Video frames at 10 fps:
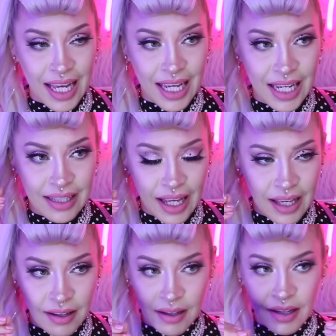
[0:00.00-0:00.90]
it,
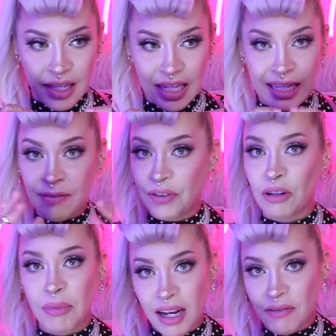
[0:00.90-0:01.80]
like if
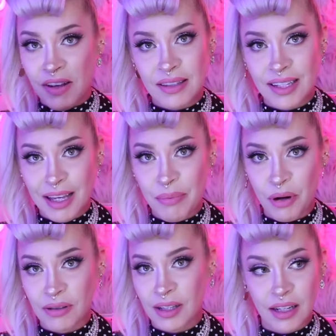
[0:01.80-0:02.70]
you're manifesting a
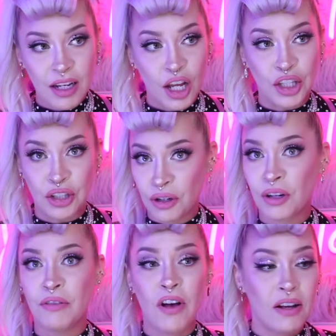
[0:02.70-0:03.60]
person, you're
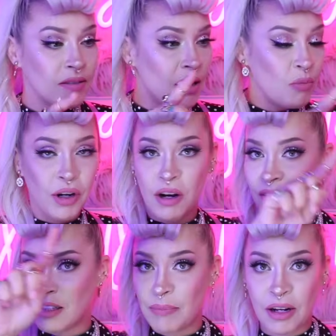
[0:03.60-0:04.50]
gonna fall somewhere
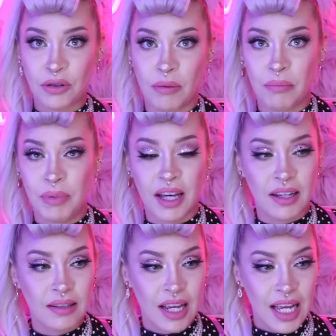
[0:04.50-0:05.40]
on the spectrum
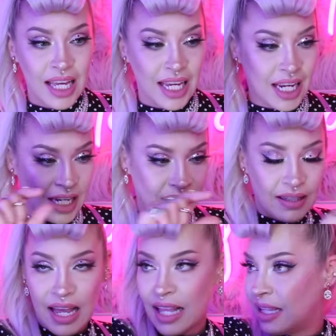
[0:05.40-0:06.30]
because it is
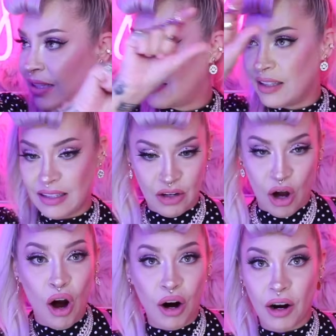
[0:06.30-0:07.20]
like this
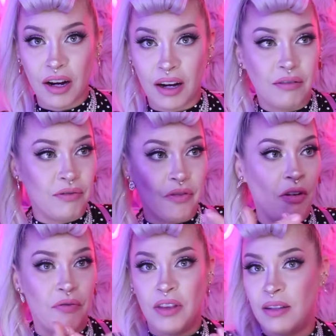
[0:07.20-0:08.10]
arc of
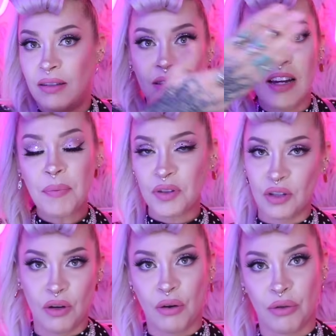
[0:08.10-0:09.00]
the steps
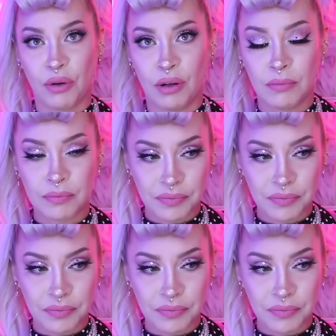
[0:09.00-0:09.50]
you go through.